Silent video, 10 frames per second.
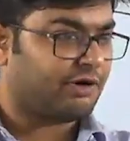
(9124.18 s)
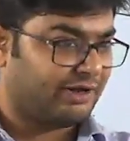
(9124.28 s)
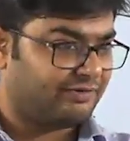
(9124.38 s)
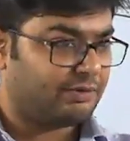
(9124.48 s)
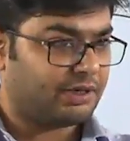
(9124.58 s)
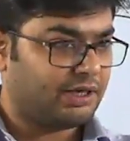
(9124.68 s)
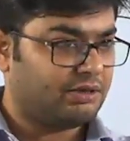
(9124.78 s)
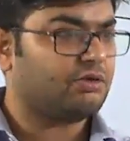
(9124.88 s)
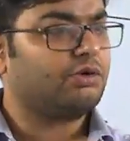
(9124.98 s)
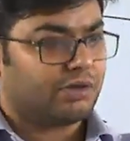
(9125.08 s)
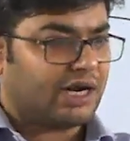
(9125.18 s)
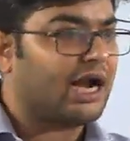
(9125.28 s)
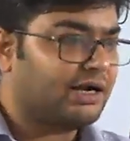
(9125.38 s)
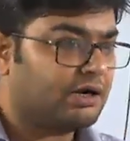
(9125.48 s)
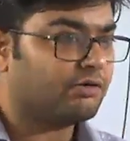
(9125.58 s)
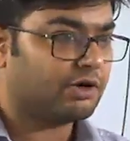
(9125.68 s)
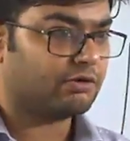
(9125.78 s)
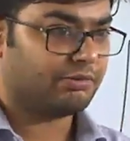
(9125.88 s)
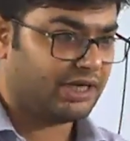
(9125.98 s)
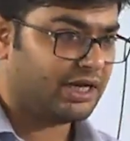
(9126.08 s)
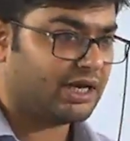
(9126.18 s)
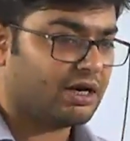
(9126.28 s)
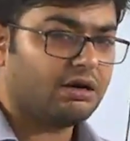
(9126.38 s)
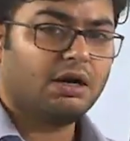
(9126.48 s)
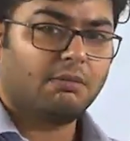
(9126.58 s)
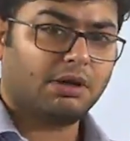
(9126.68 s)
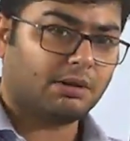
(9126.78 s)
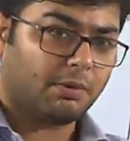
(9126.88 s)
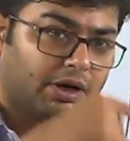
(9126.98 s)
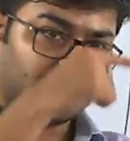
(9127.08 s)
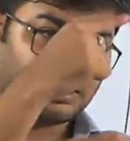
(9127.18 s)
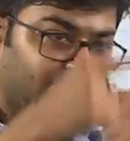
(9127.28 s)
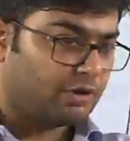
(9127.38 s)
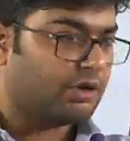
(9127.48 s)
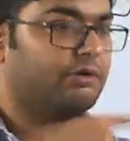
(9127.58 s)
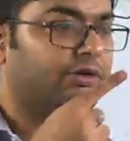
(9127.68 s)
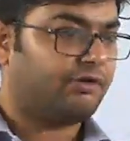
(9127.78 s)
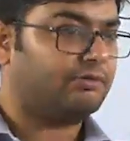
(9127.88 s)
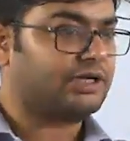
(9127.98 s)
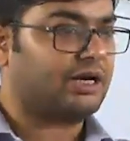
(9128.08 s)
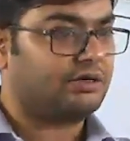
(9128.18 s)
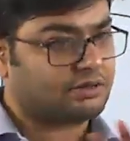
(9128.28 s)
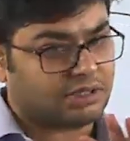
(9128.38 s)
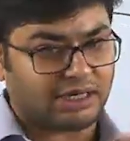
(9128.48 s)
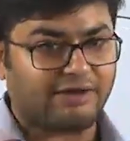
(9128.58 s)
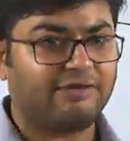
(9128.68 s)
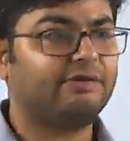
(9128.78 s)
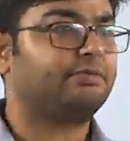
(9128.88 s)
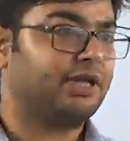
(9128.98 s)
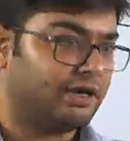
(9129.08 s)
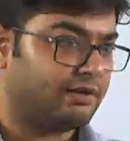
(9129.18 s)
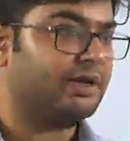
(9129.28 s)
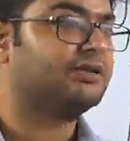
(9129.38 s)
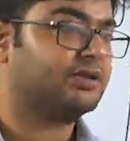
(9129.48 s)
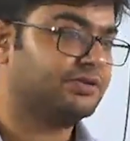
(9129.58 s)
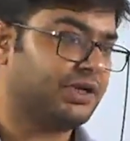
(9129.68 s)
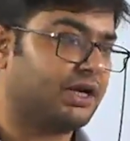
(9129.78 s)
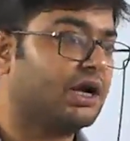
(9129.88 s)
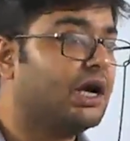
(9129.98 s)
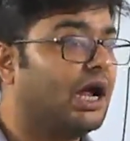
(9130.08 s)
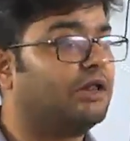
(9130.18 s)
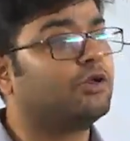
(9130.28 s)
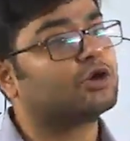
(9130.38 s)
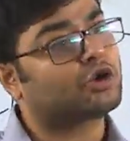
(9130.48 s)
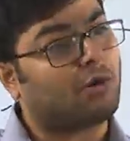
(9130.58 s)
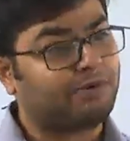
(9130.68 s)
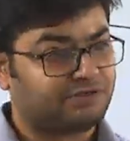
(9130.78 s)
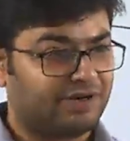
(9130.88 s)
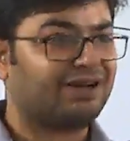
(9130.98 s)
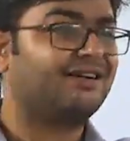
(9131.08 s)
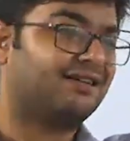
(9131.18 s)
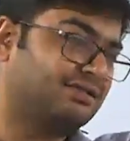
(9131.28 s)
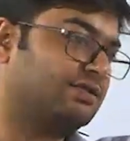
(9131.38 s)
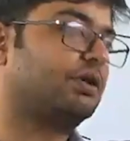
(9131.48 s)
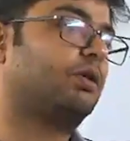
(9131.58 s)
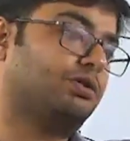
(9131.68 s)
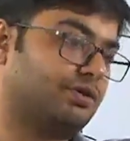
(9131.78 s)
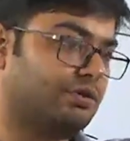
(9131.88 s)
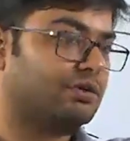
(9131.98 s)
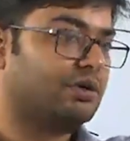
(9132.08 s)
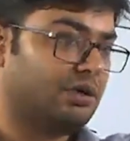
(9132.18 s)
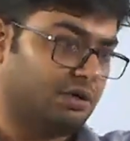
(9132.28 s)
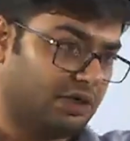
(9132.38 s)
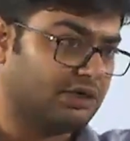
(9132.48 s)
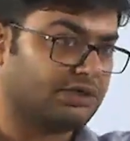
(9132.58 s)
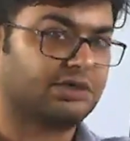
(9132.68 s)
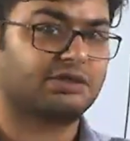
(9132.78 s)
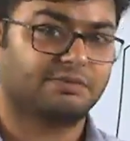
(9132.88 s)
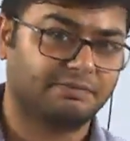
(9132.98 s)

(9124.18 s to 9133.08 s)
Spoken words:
everybody, though you can hand it over to me here, but the point is I want a uniform channel so that everything remains in sync, and those copies will get registered also in the system.